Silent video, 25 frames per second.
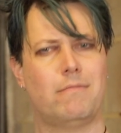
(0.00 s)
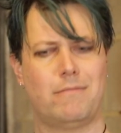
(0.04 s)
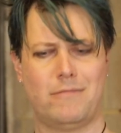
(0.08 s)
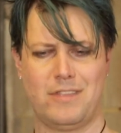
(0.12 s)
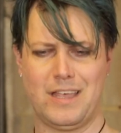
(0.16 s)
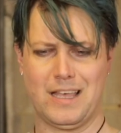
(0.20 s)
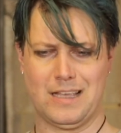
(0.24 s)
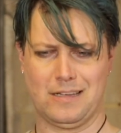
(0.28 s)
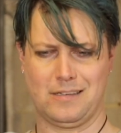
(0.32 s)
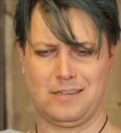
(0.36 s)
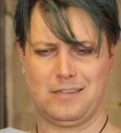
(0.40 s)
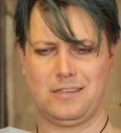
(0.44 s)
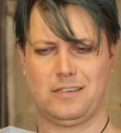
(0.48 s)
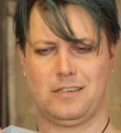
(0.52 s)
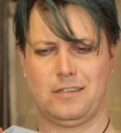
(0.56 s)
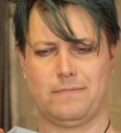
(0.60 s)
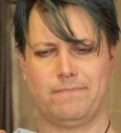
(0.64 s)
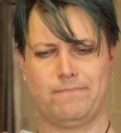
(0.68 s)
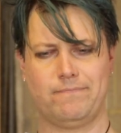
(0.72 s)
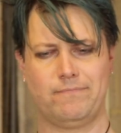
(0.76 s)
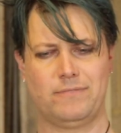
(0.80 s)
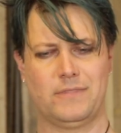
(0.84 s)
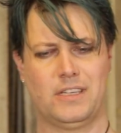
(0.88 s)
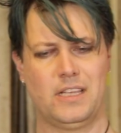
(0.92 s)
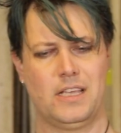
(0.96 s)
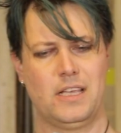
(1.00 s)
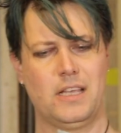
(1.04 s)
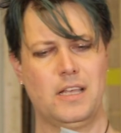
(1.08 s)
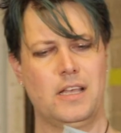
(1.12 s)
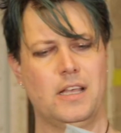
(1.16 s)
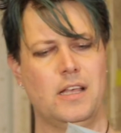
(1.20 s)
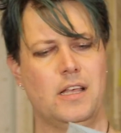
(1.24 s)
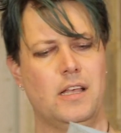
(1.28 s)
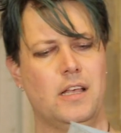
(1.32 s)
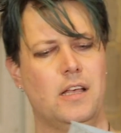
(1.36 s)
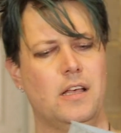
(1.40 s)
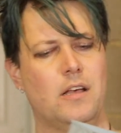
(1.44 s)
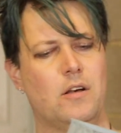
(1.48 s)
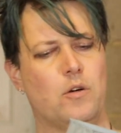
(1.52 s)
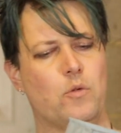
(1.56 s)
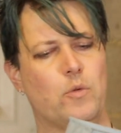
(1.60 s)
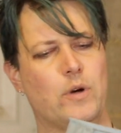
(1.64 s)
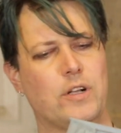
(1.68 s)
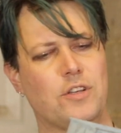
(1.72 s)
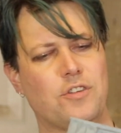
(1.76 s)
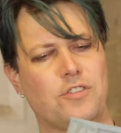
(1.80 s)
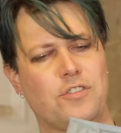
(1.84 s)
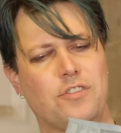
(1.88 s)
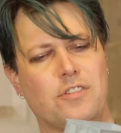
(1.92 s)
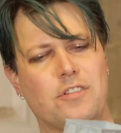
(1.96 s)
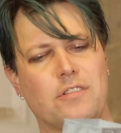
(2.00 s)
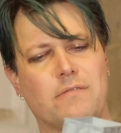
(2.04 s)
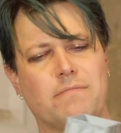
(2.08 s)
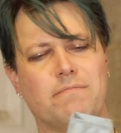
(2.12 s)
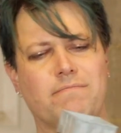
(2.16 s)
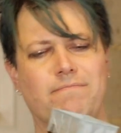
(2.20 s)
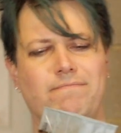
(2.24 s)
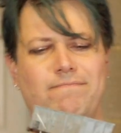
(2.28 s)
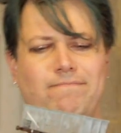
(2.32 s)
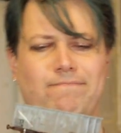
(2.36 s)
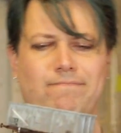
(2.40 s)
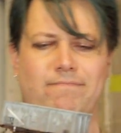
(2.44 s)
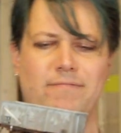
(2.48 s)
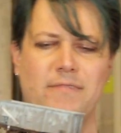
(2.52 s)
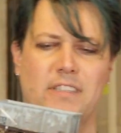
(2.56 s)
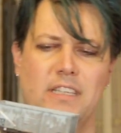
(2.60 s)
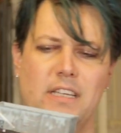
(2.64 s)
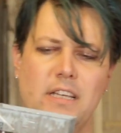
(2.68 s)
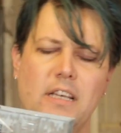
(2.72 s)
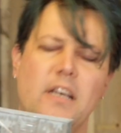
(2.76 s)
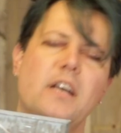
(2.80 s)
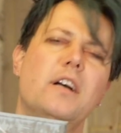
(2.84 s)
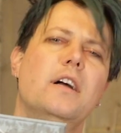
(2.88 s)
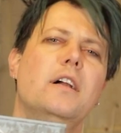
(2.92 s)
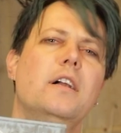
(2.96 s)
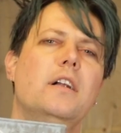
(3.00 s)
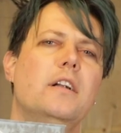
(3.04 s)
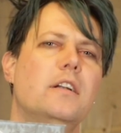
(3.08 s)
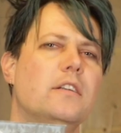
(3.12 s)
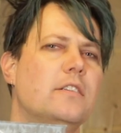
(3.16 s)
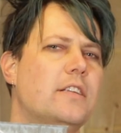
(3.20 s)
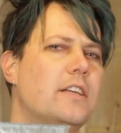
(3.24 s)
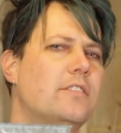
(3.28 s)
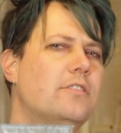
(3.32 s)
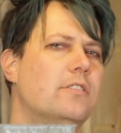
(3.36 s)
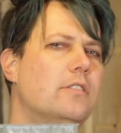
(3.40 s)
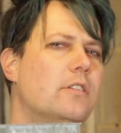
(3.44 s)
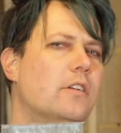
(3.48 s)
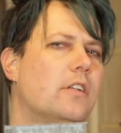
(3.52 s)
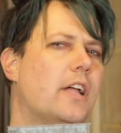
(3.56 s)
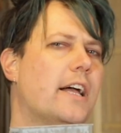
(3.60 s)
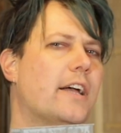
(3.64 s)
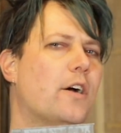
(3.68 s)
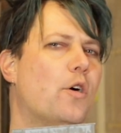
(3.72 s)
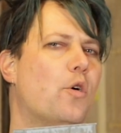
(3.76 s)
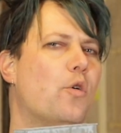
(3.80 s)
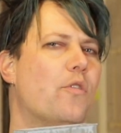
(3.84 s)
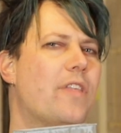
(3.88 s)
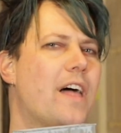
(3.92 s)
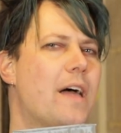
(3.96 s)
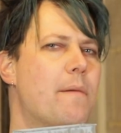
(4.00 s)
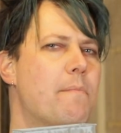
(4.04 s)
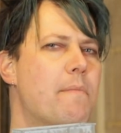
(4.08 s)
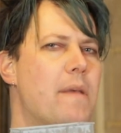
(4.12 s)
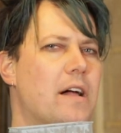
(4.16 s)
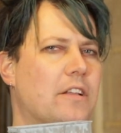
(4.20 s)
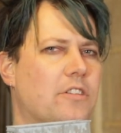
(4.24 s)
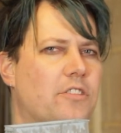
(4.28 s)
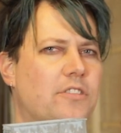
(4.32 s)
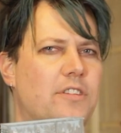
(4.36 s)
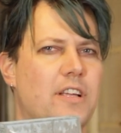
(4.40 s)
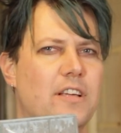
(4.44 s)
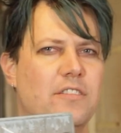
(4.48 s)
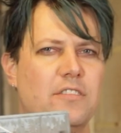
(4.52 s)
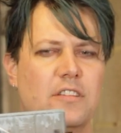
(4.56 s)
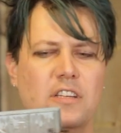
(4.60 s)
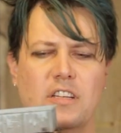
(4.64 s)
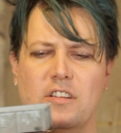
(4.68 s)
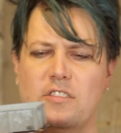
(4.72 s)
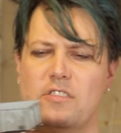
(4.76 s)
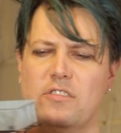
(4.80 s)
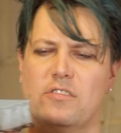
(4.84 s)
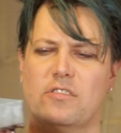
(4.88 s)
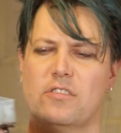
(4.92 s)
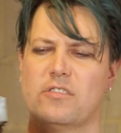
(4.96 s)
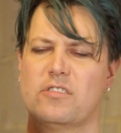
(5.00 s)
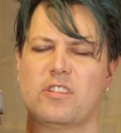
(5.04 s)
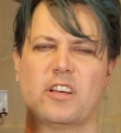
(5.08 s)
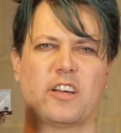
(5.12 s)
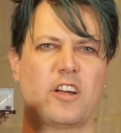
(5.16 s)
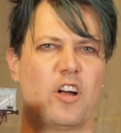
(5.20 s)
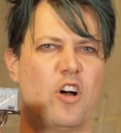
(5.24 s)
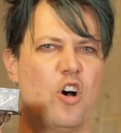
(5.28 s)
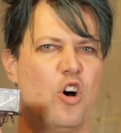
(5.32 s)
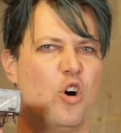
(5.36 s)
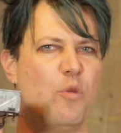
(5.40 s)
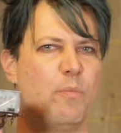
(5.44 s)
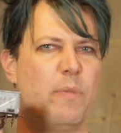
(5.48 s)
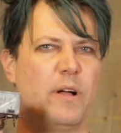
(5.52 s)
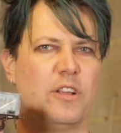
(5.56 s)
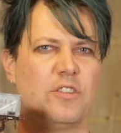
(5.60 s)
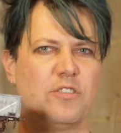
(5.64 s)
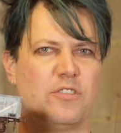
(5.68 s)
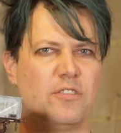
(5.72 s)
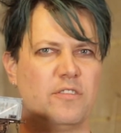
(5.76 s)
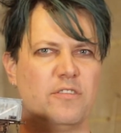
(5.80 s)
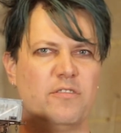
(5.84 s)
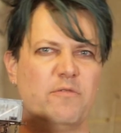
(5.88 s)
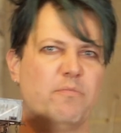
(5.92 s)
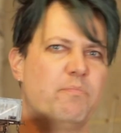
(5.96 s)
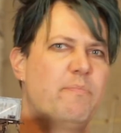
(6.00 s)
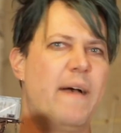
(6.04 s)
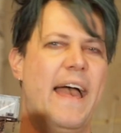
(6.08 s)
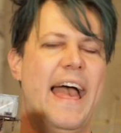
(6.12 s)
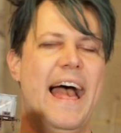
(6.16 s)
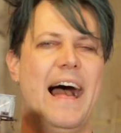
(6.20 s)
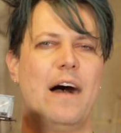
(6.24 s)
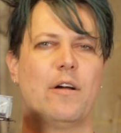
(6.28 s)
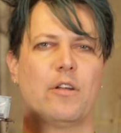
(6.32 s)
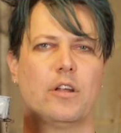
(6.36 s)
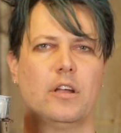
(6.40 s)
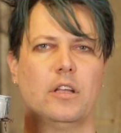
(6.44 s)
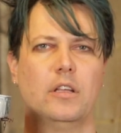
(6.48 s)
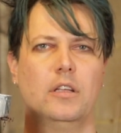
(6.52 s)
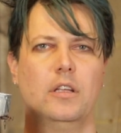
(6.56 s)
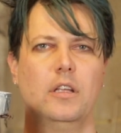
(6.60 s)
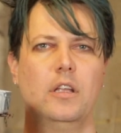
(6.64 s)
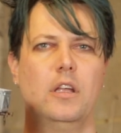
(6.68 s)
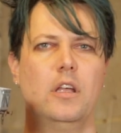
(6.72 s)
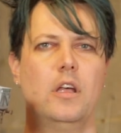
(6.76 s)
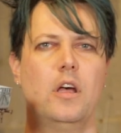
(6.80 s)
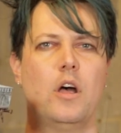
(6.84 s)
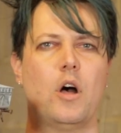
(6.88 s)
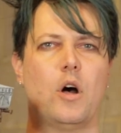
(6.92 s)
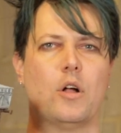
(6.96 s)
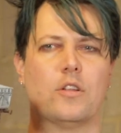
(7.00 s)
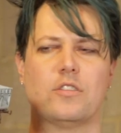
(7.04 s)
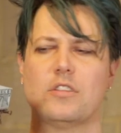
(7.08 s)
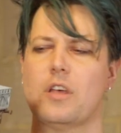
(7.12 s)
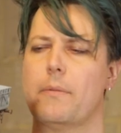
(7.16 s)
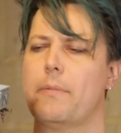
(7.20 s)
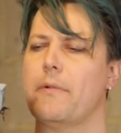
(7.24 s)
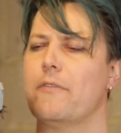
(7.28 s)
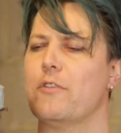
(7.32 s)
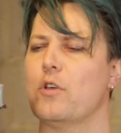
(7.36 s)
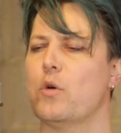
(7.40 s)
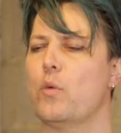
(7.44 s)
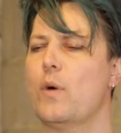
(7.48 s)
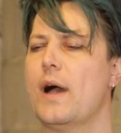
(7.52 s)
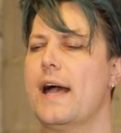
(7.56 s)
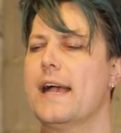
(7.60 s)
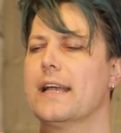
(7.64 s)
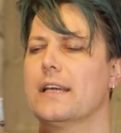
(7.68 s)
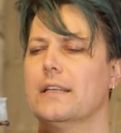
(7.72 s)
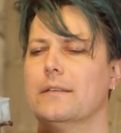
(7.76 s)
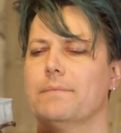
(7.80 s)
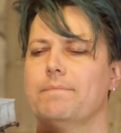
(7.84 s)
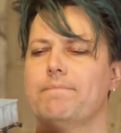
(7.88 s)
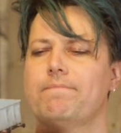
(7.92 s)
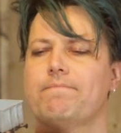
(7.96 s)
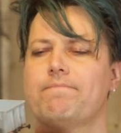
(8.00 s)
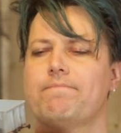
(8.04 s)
this, which doesn't look like all that much, does it? It just looks like a whole bunch of powder on top of your wagon.